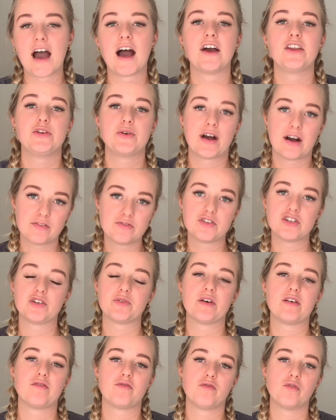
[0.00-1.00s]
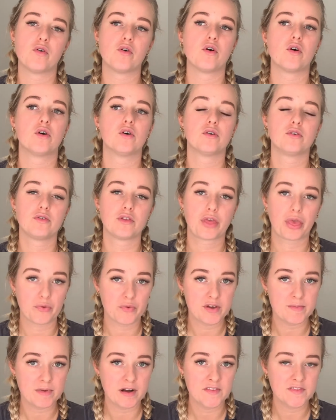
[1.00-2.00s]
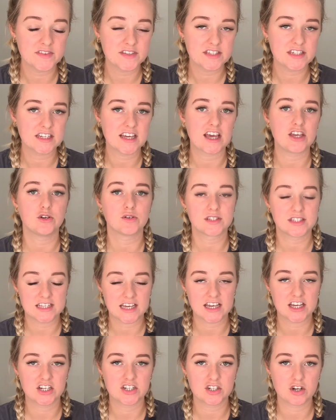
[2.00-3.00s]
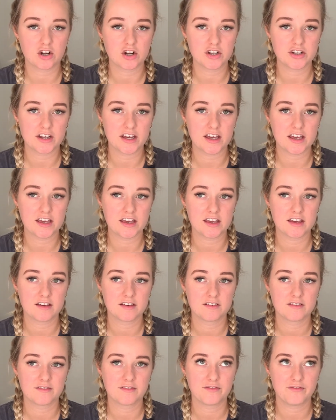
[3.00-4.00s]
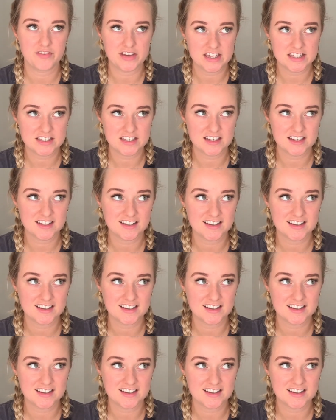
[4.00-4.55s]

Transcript: And you have to do it for 3 months to get your second holiday visa.